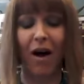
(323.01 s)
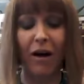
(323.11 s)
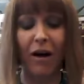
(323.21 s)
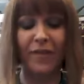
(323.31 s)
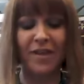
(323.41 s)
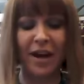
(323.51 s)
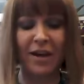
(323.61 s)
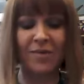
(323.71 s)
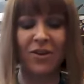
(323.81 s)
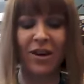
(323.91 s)

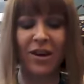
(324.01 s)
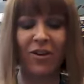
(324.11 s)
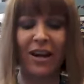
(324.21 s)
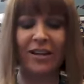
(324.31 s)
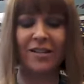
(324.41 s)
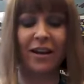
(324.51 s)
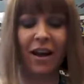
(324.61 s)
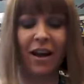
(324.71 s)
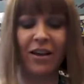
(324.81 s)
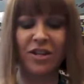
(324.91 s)
oftentimes, integrating
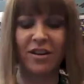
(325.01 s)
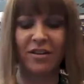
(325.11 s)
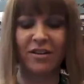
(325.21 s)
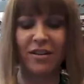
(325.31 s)
technology